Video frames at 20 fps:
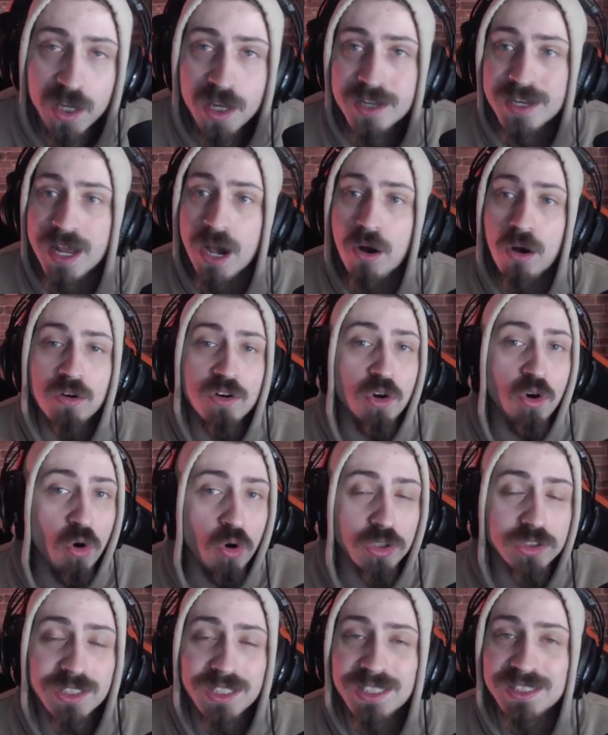Now, of
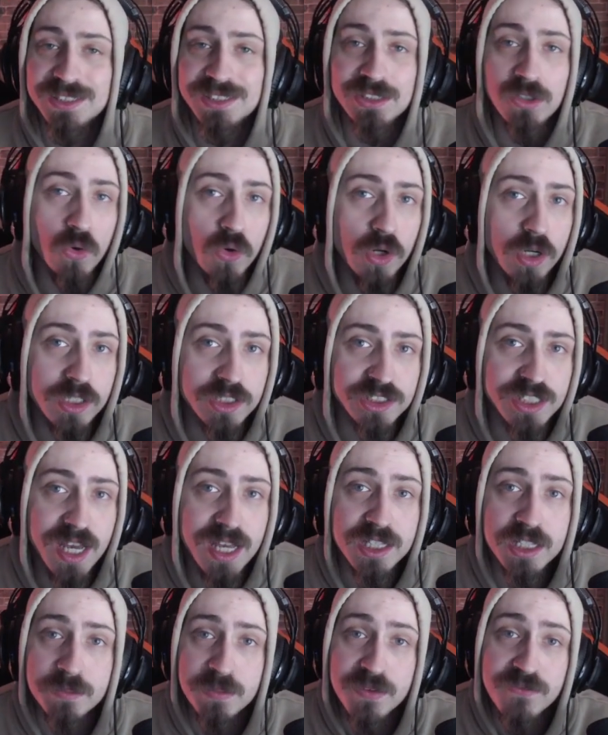course, it's still going to
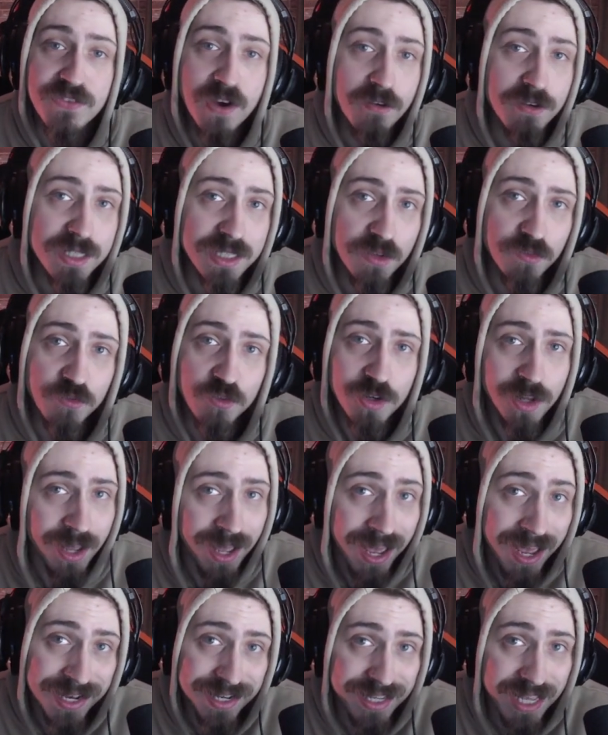set to be very different at
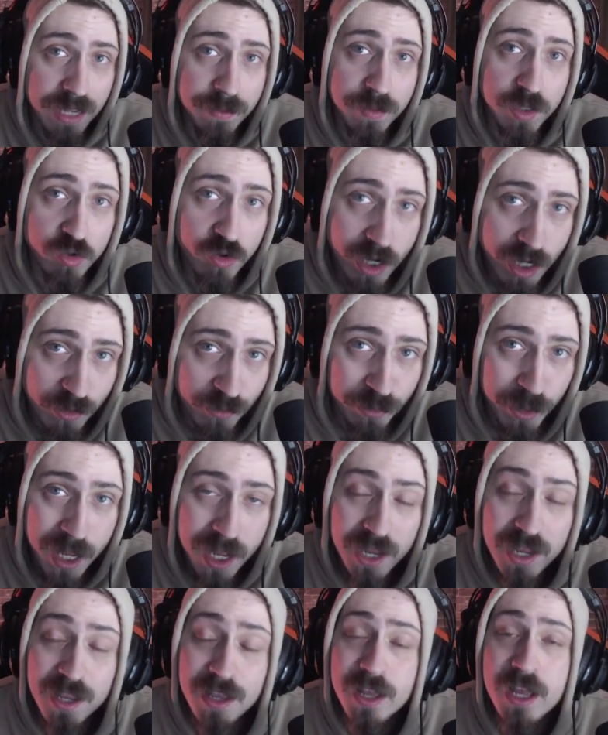endgame in
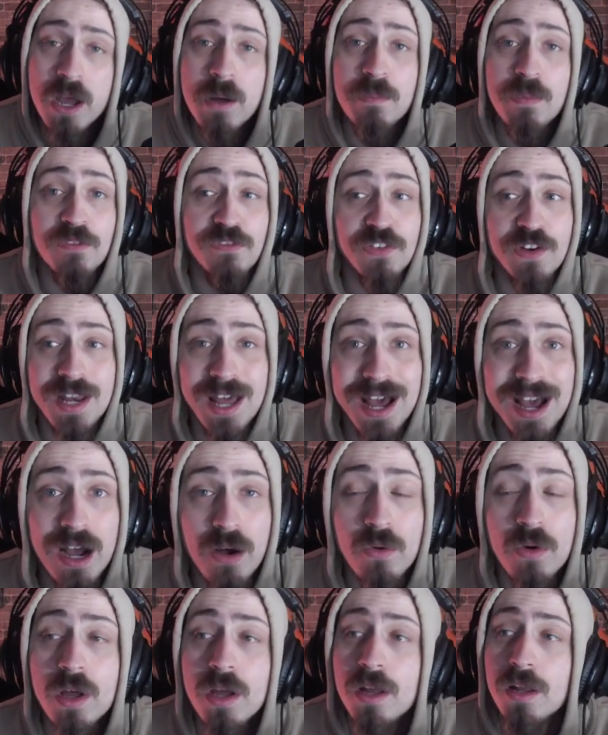Dragonflight, but for
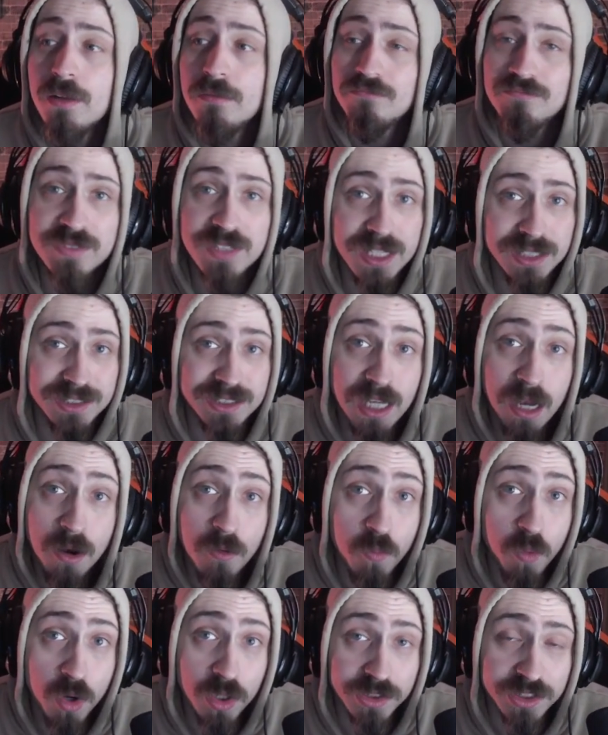now, let's see how it
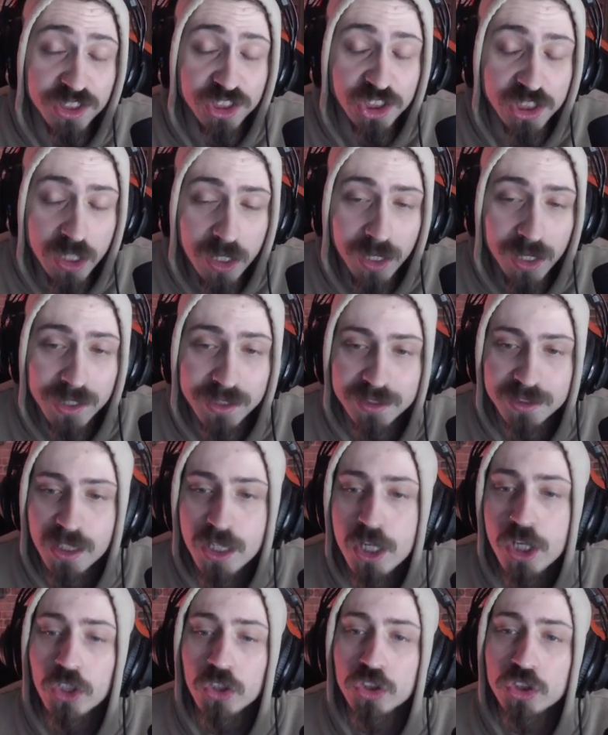works in Shadowlands.
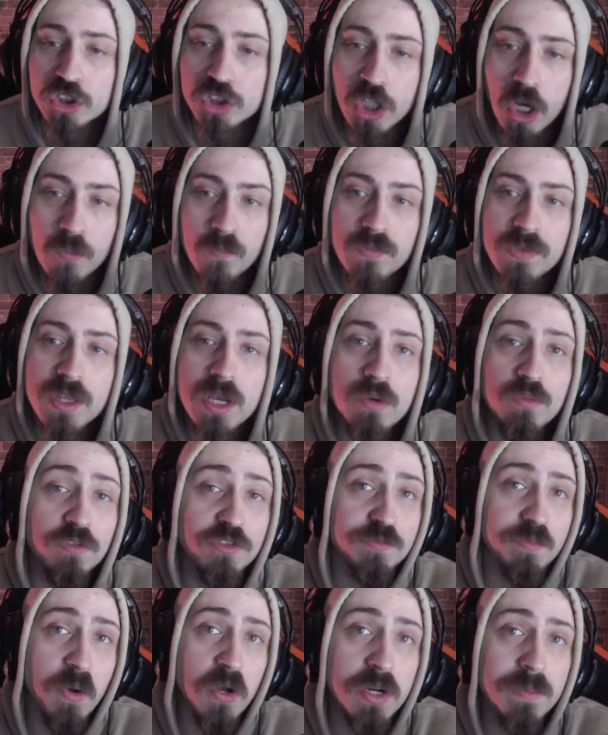So, we've
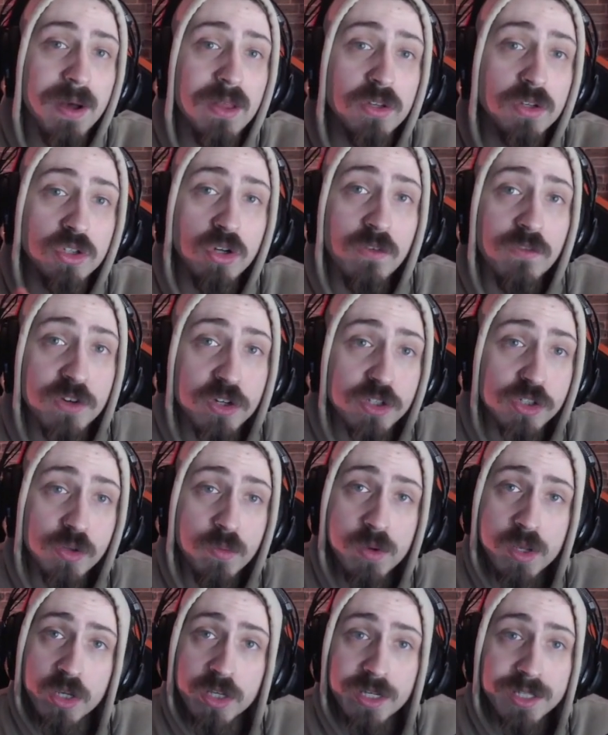spoke about the Covenants and
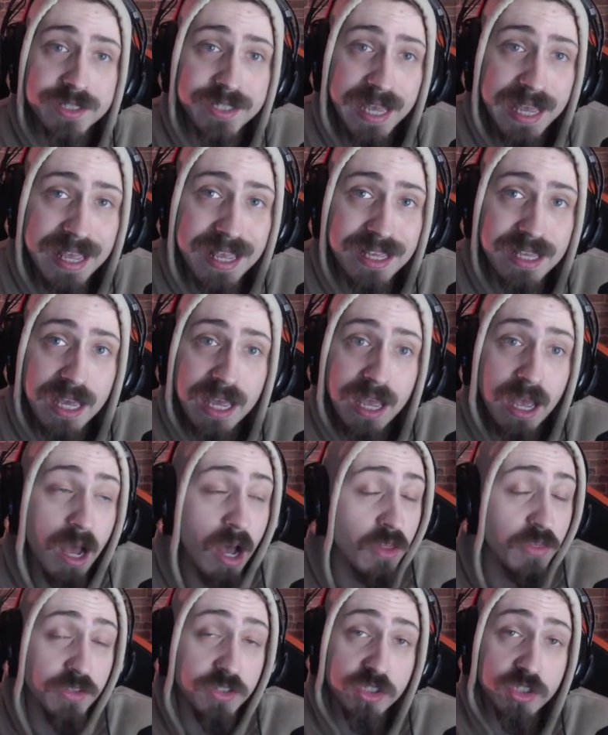what you're going to take
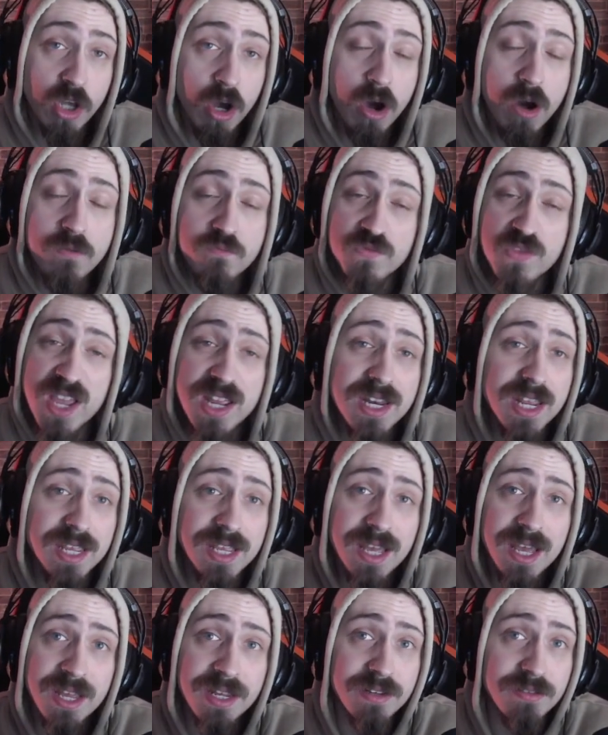at the start,
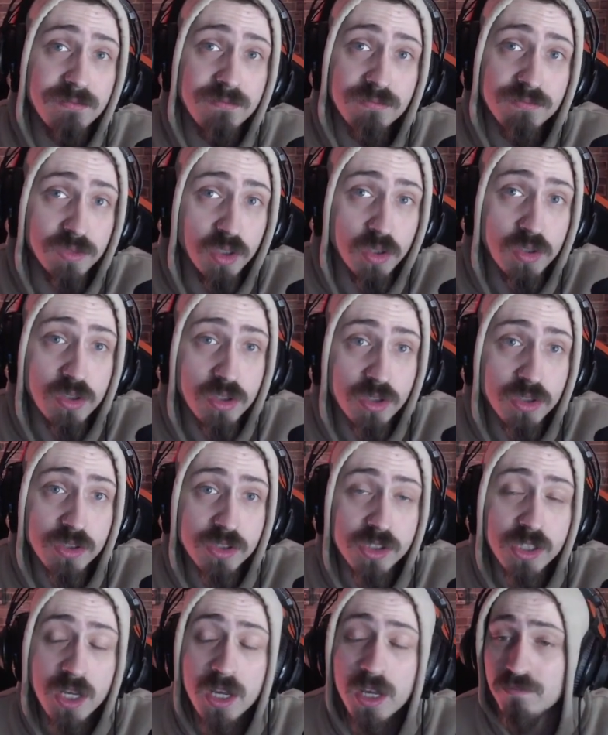raiding and dungeons.